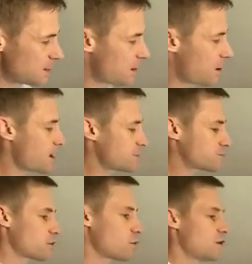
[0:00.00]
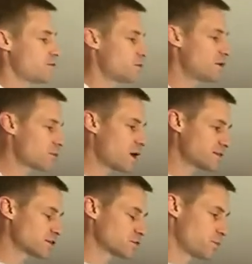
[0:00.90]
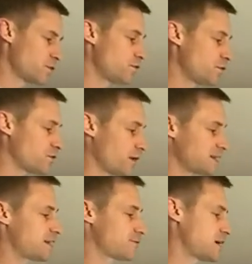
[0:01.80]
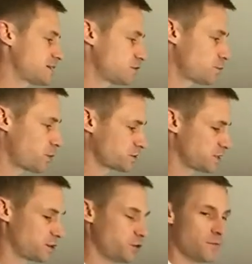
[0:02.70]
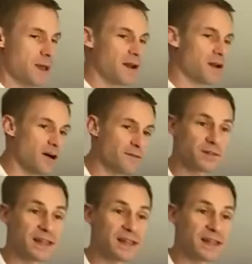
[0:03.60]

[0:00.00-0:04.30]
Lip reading: All right. So we've brought this. You've identified this person. You've made an offer.